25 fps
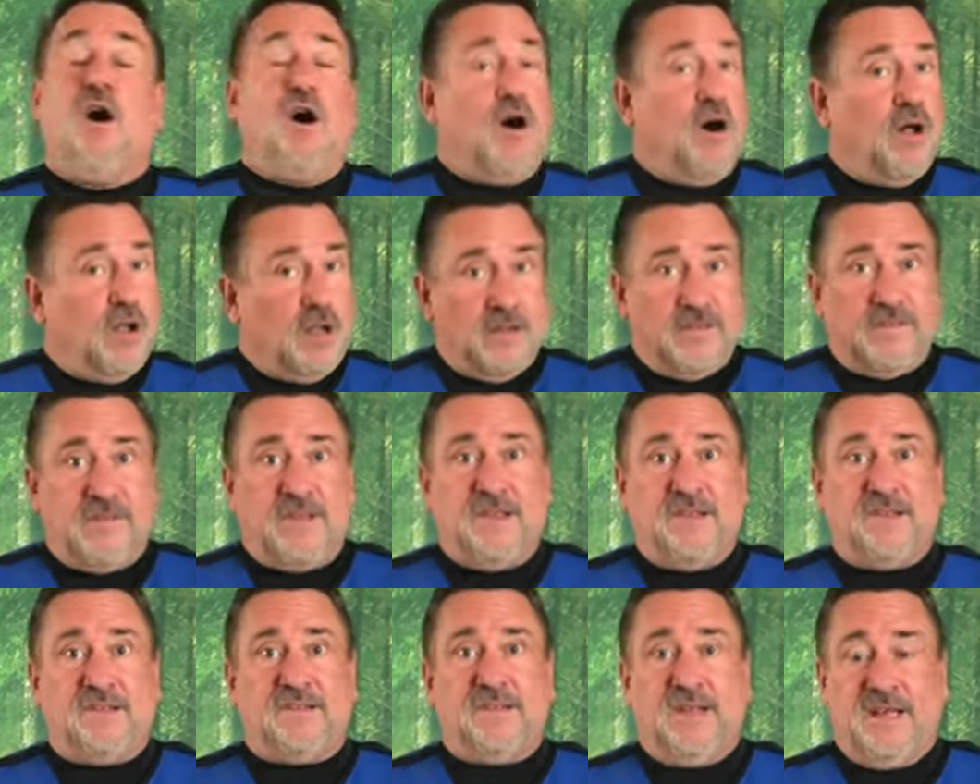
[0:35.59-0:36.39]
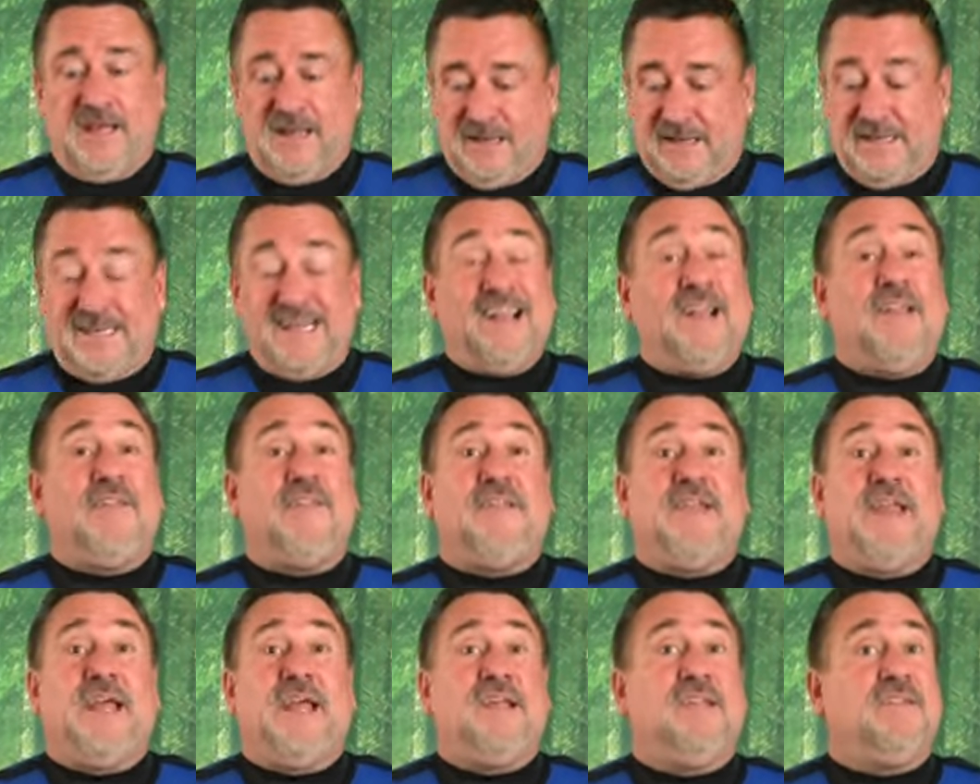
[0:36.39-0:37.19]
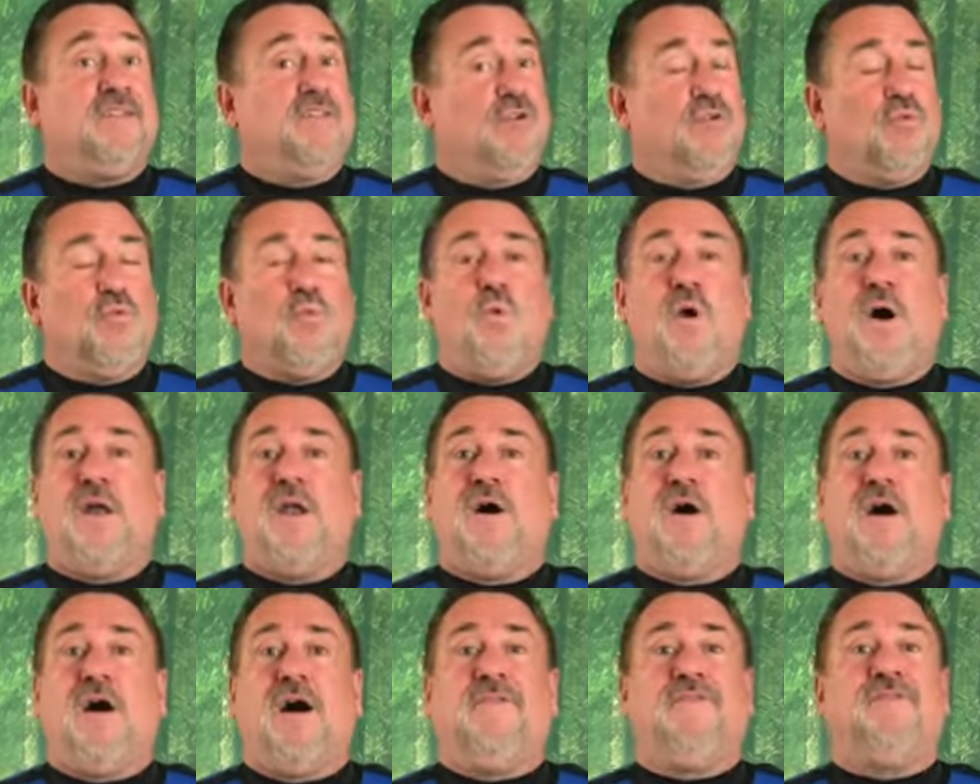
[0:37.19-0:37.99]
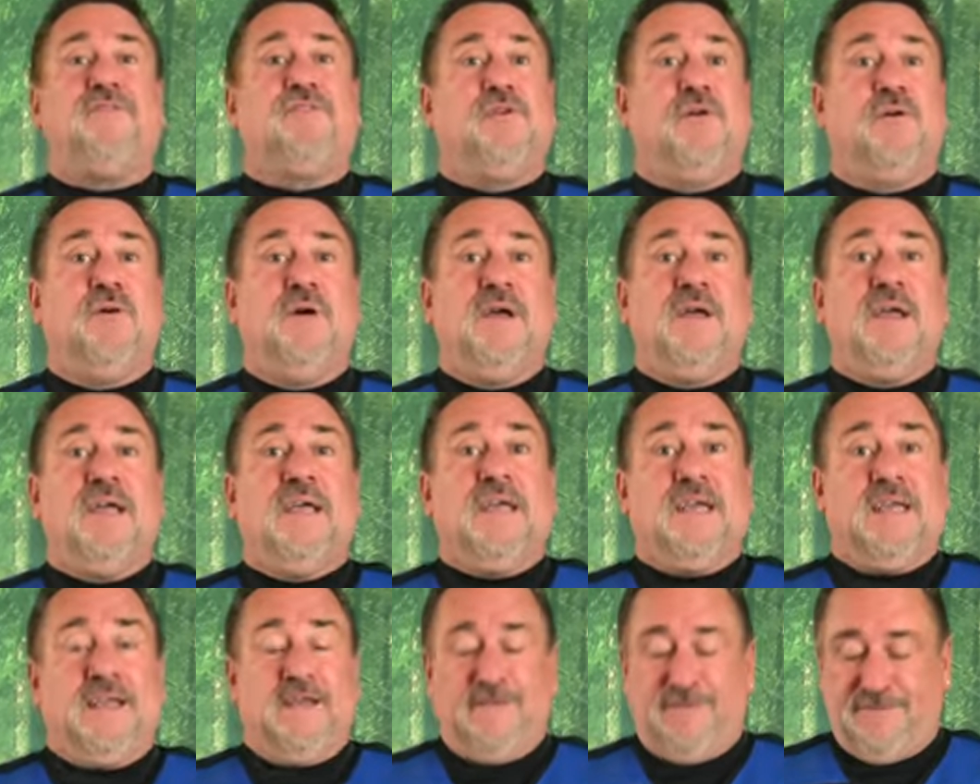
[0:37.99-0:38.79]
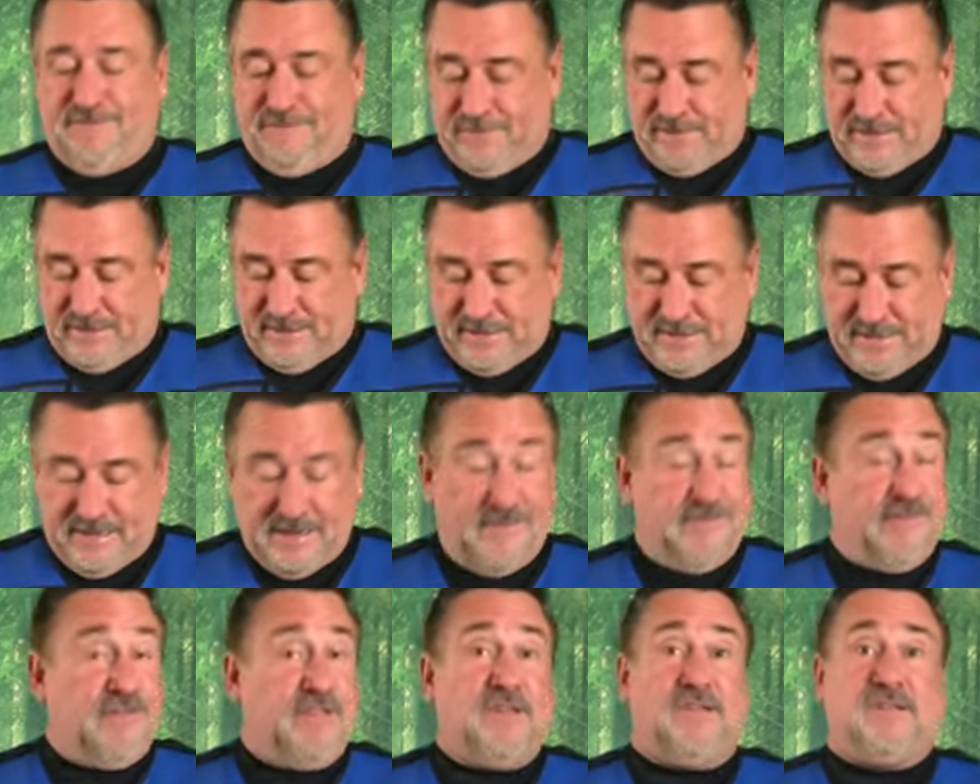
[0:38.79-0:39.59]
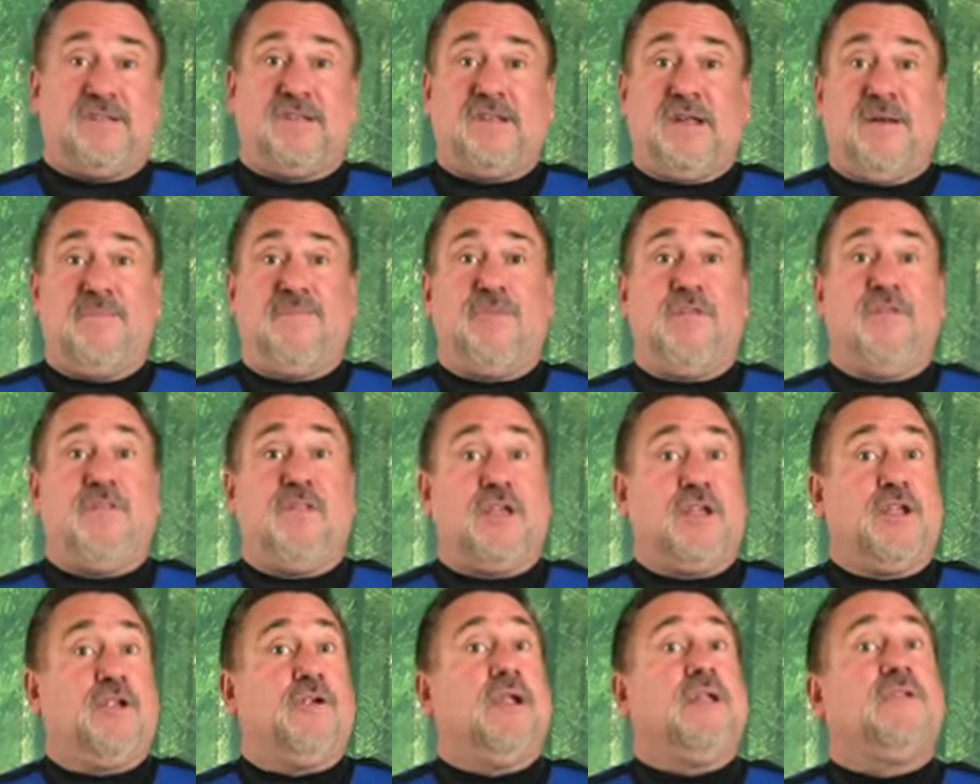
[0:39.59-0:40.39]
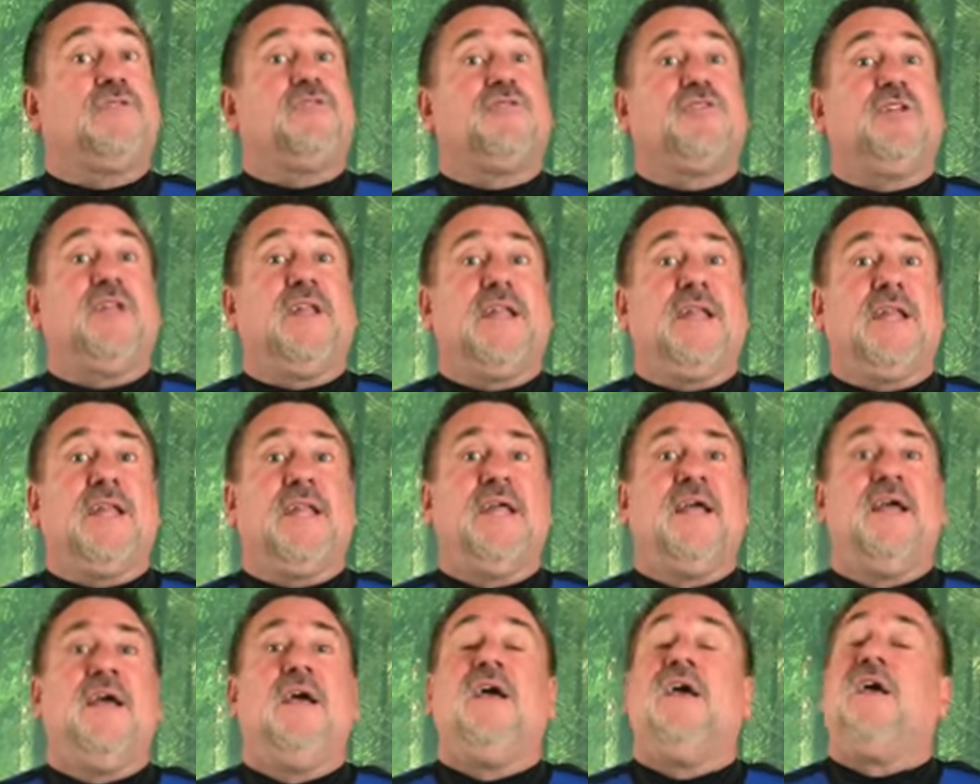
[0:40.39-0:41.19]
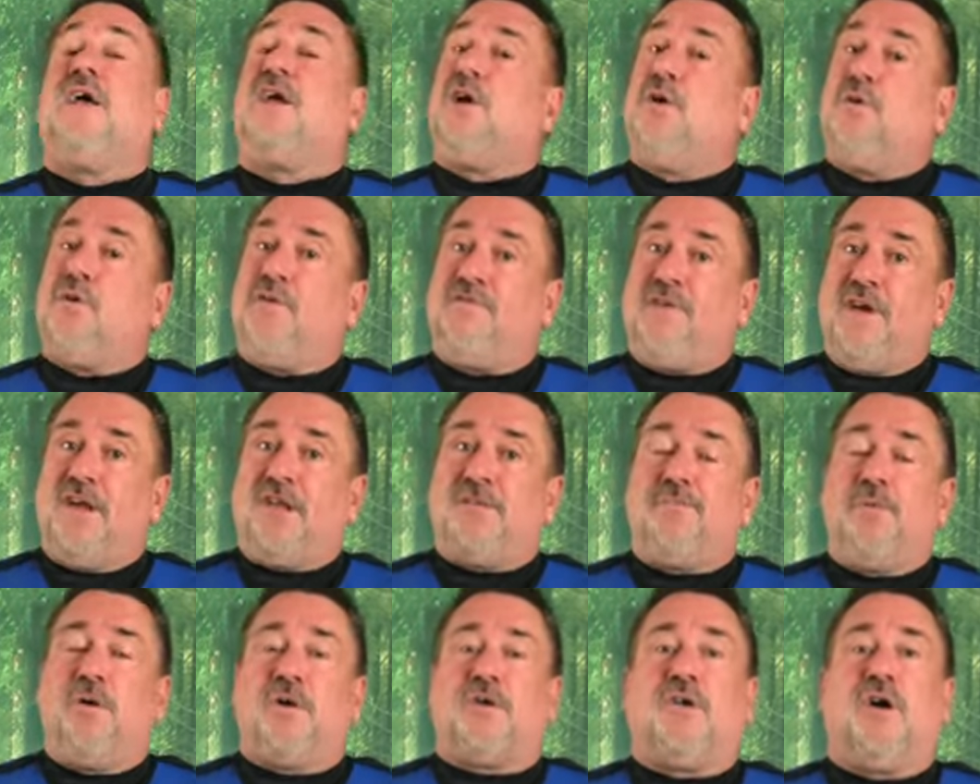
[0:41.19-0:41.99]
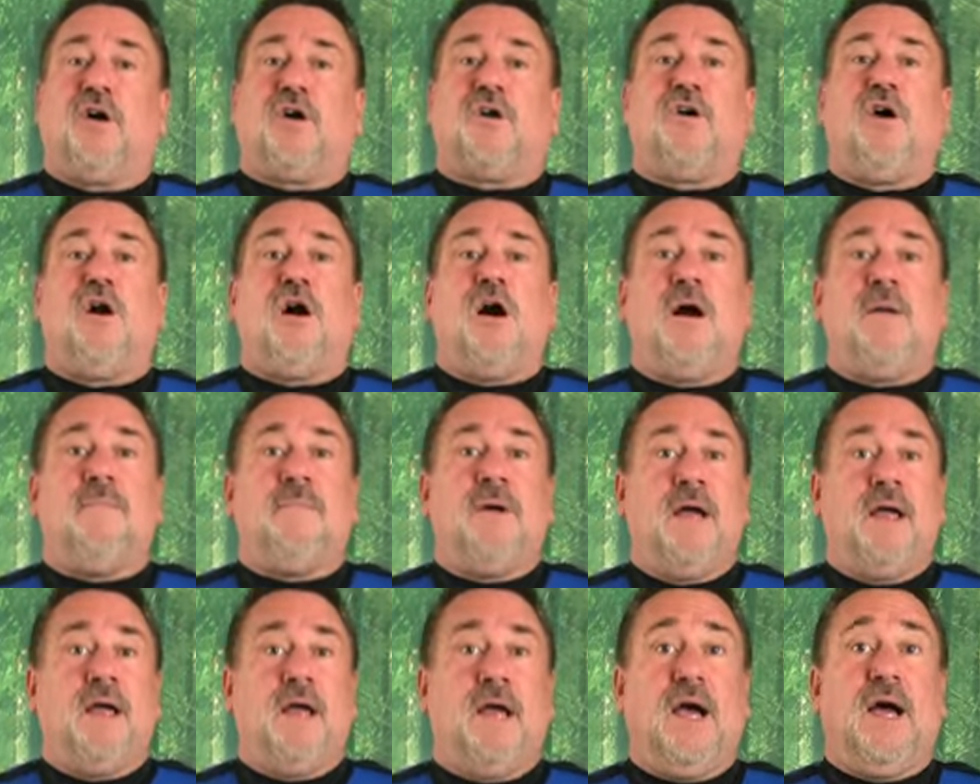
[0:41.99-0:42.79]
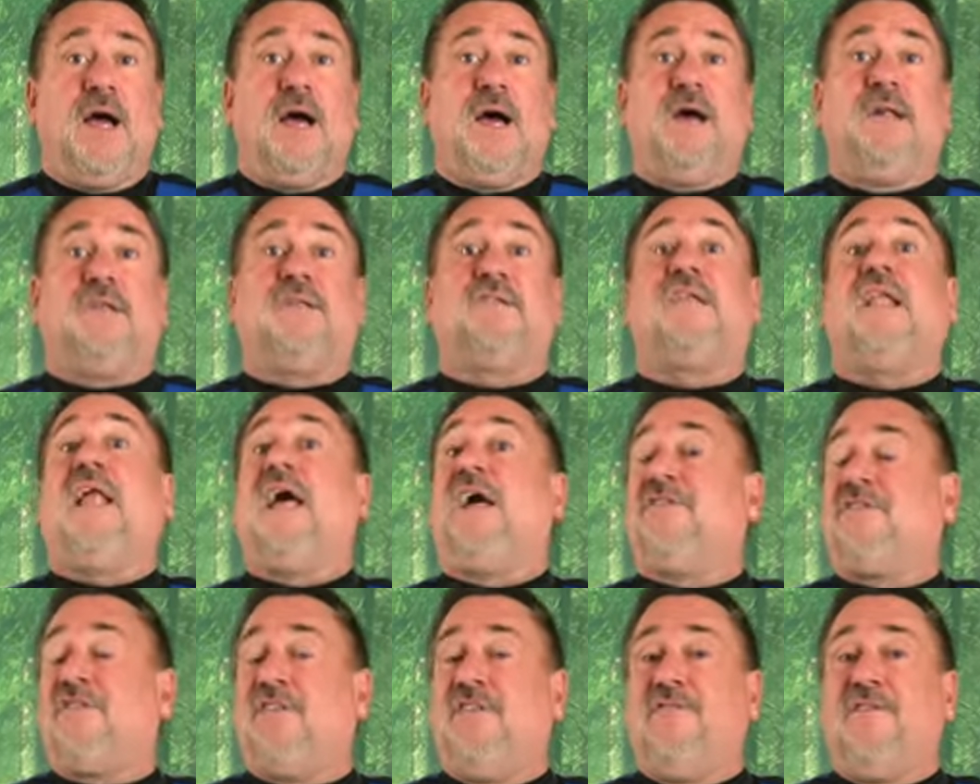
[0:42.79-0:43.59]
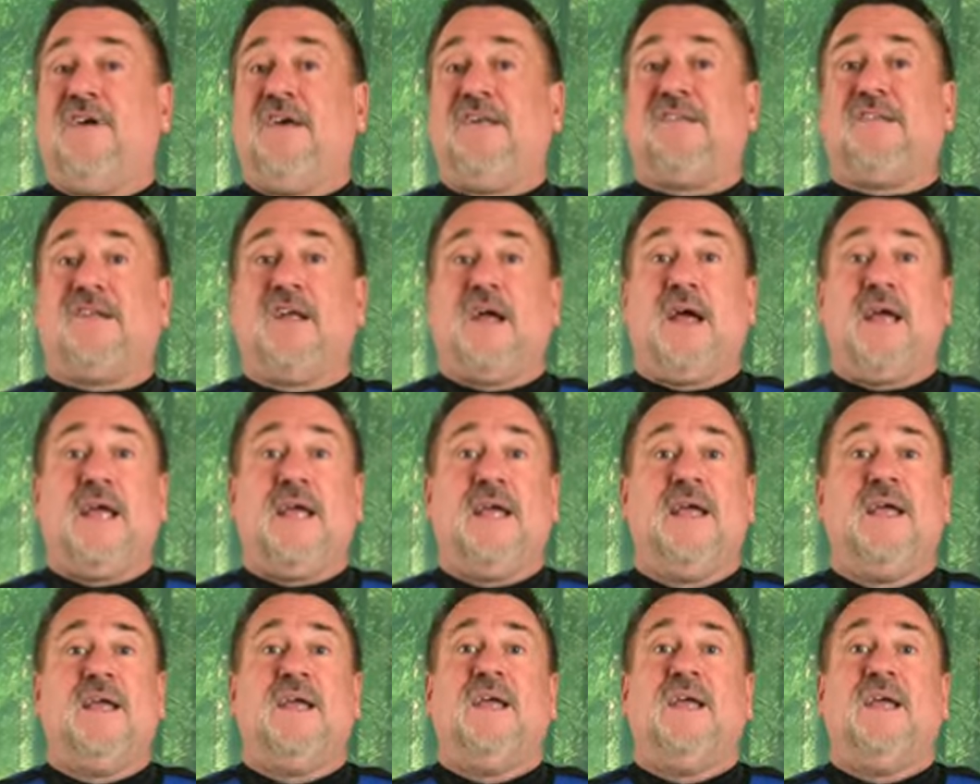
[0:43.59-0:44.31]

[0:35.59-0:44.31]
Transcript: All of these deal of the days are one-off. So if this is something that you're interested in, go to facebook.com/thevestguy.